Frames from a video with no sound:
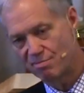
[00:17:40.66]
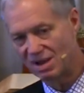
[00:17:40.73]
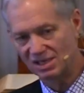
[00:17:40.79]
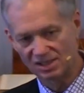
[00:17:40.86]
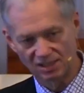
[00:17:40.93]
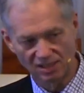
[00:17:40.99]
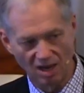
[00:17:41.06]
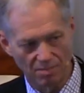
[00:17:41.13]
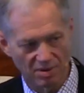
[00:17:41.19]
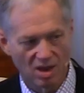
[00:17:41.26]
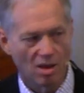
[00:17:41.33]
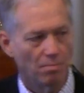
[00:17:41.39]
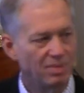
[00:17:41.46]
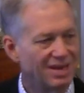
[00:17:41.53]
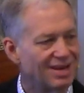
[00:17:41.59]
messed up,
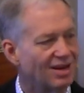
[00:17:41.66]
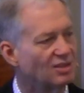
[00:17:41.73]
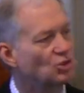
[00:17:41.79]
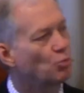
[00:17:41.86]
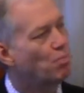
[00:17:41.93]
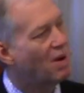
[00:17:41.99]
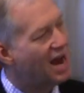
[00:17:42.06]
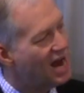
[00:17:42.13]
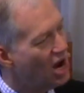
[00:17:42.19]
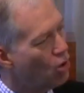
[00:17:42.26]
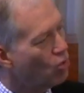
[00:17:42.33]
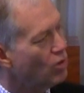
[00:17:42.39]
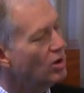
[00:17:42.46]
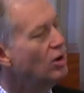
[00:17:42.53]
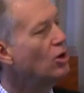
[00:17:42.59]
because
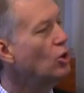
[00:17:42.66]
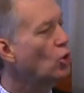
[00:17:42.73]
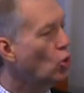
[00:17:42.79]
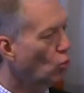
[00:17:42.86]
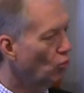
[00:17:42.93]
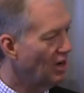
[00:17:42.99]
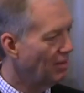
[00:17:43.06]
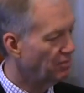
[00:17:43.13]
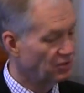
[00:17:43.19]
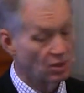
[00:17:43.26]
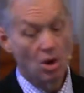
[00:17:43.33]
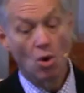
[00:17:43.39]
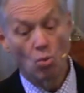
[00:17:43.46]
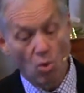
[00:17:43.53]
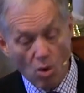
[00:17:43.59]
power corrupts.
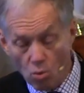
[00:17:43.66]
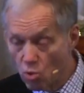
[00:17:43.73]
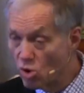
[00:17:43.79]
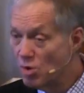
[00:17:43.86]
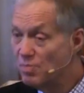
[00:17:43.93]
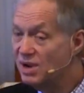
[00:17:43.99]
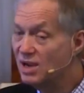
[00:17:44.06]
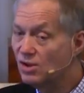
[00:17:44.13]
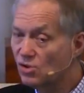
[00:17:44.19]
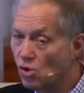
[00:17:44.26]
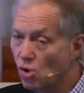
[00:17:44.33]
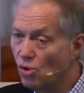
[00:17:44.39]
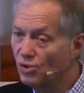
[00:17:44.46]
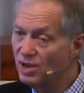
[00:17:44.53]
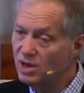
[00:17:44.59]
What we're being
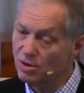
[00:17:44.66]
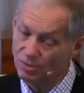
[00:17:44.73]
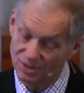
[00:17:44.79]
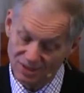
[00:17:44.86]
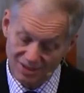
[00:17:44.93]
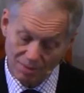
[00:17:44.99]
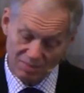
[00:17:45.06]
told here is that the